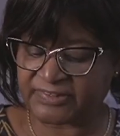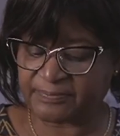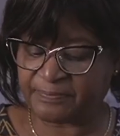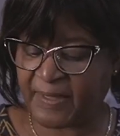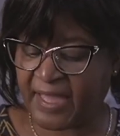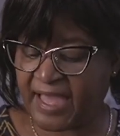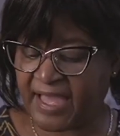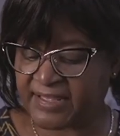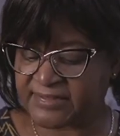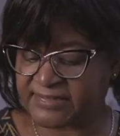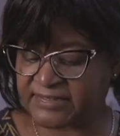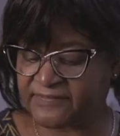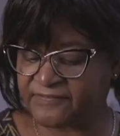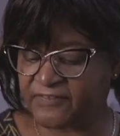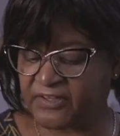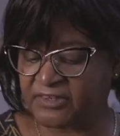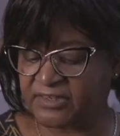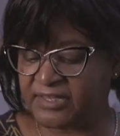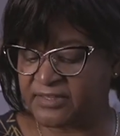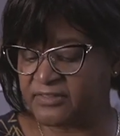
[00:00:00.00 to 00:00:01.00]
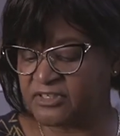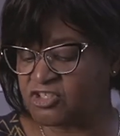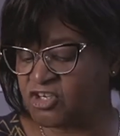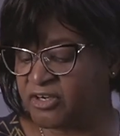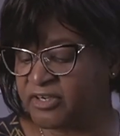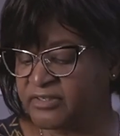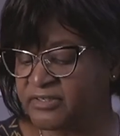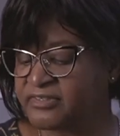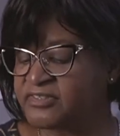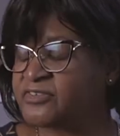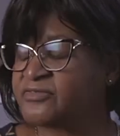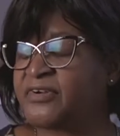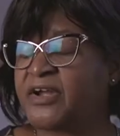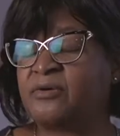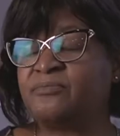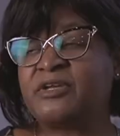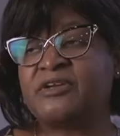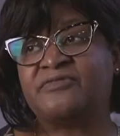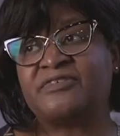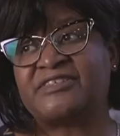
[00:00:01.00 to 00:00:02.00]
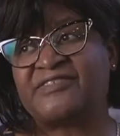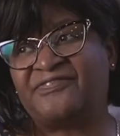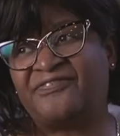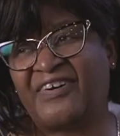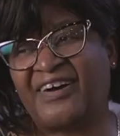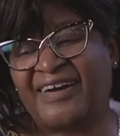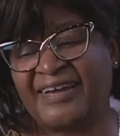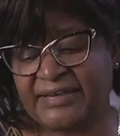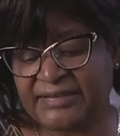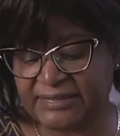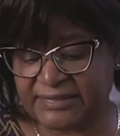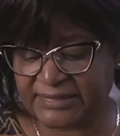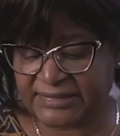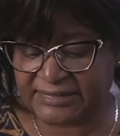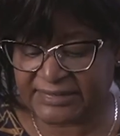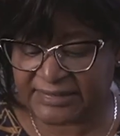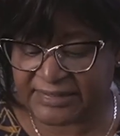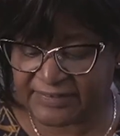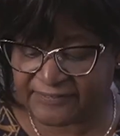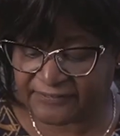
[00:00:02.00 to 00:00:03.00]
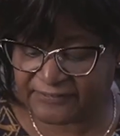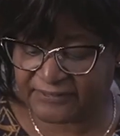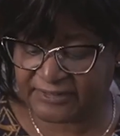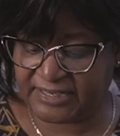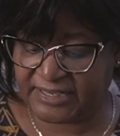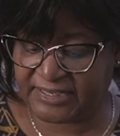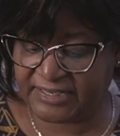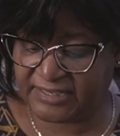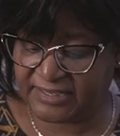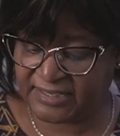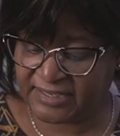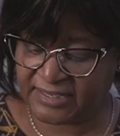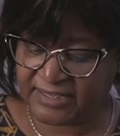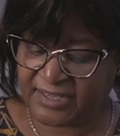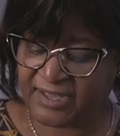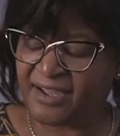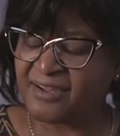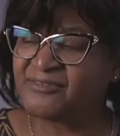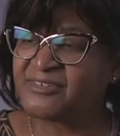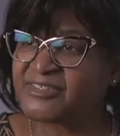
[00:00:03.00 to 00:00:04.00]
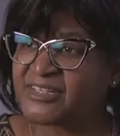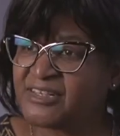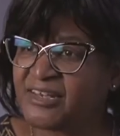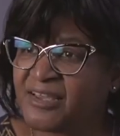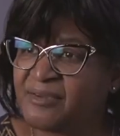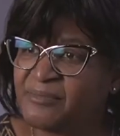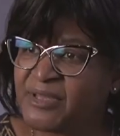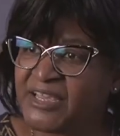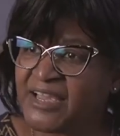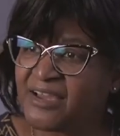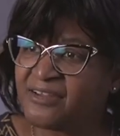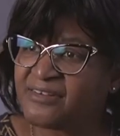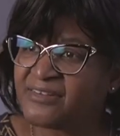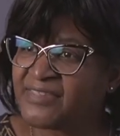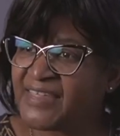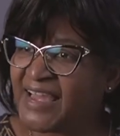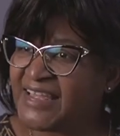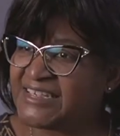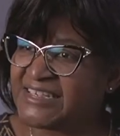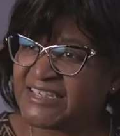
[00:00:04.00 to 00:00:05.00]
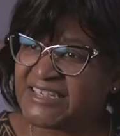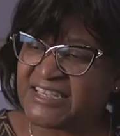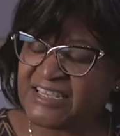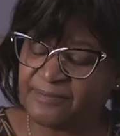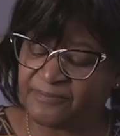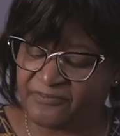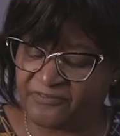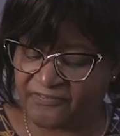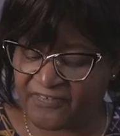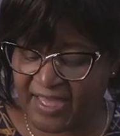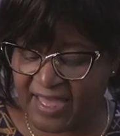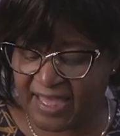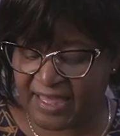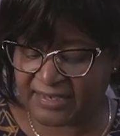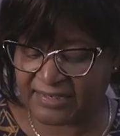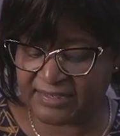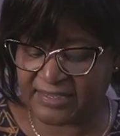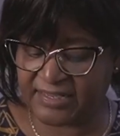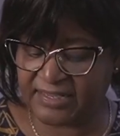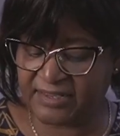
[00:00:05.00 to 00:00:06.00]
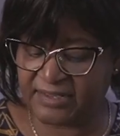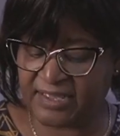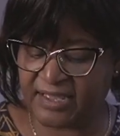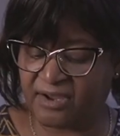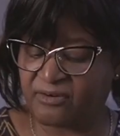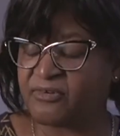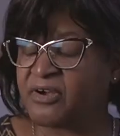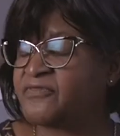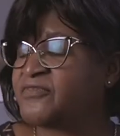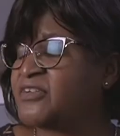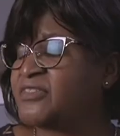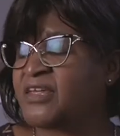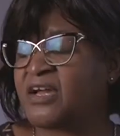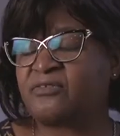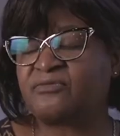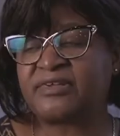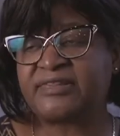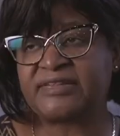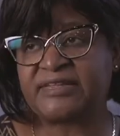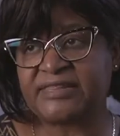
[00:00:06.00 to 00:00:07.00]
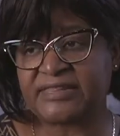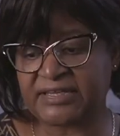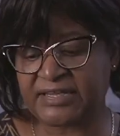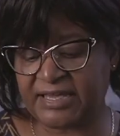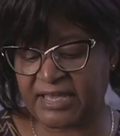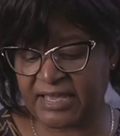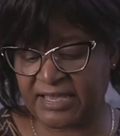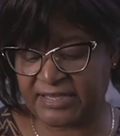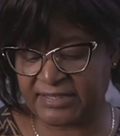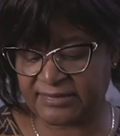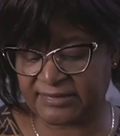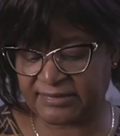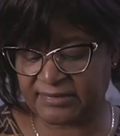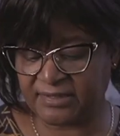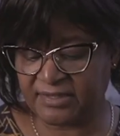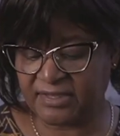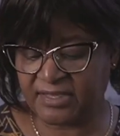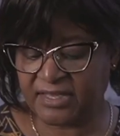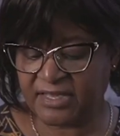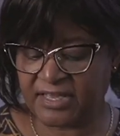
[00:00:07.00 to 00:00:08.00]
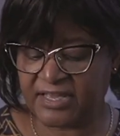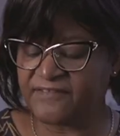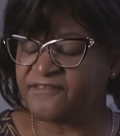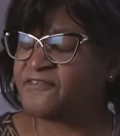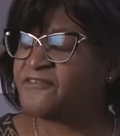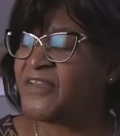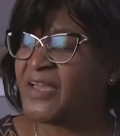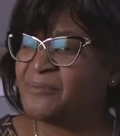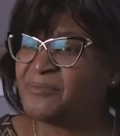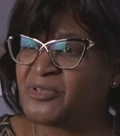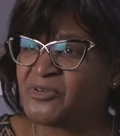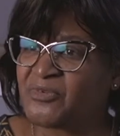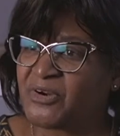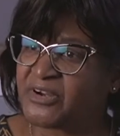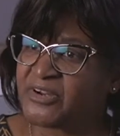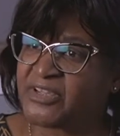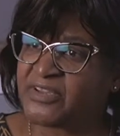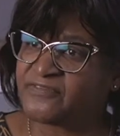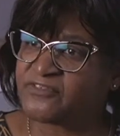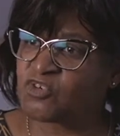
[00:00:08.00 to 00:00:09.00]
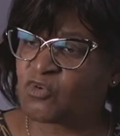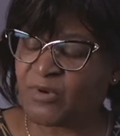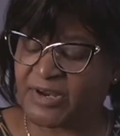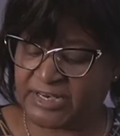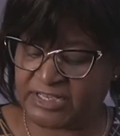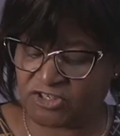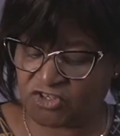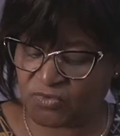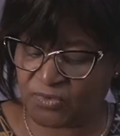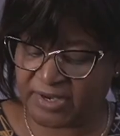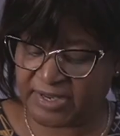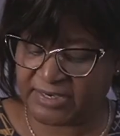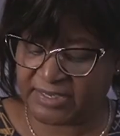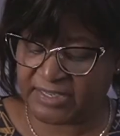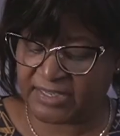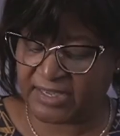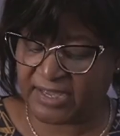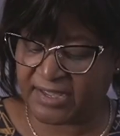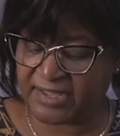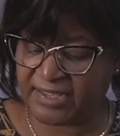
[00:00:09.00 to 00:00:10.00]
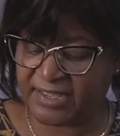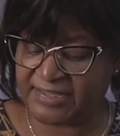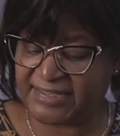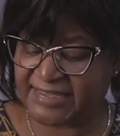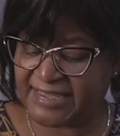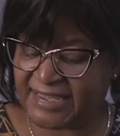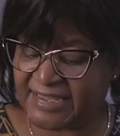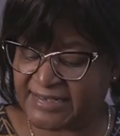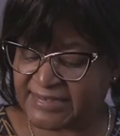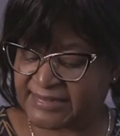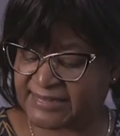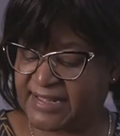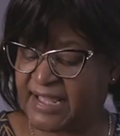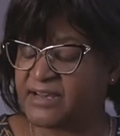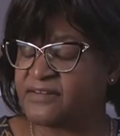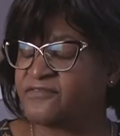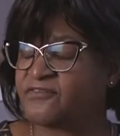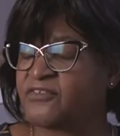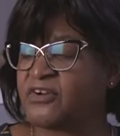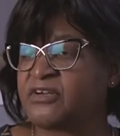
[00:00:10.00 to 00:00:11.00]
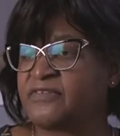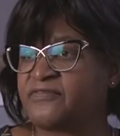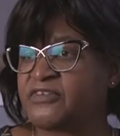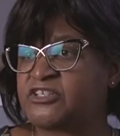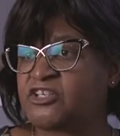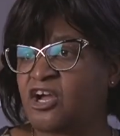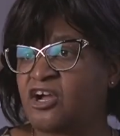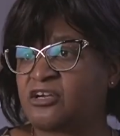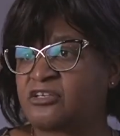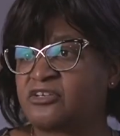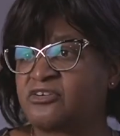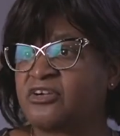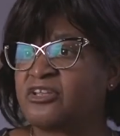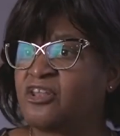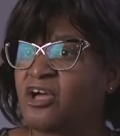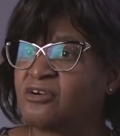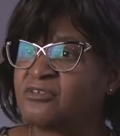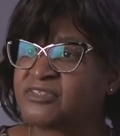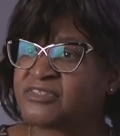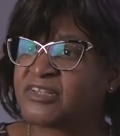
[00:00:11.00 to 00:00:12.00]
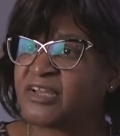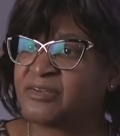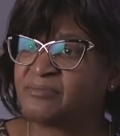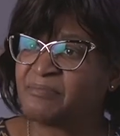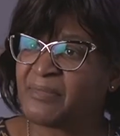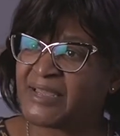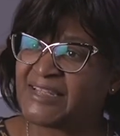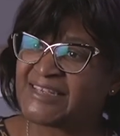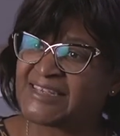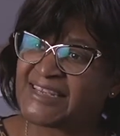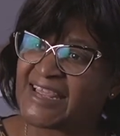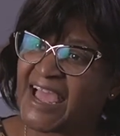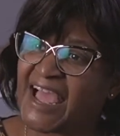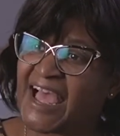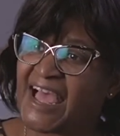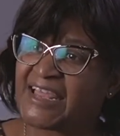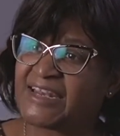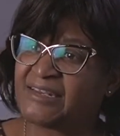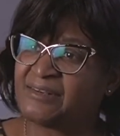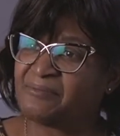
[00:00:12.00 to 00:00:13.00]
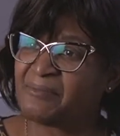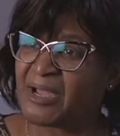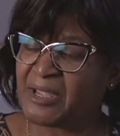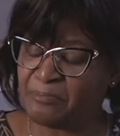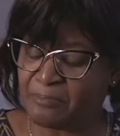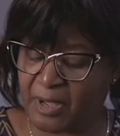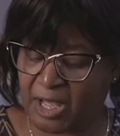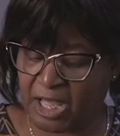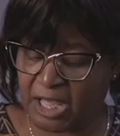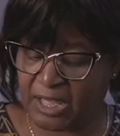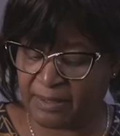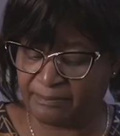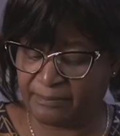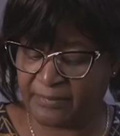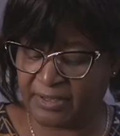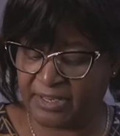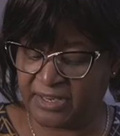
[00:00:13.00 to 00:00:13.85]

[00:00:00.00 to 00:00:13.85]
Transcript: passed, it felt like the darkness around me was finally lifting. I was climbing out of that deep valley. However, that wasn't the case. In February of 2020, I again sat in front of a doctor alongside my dad and my mom,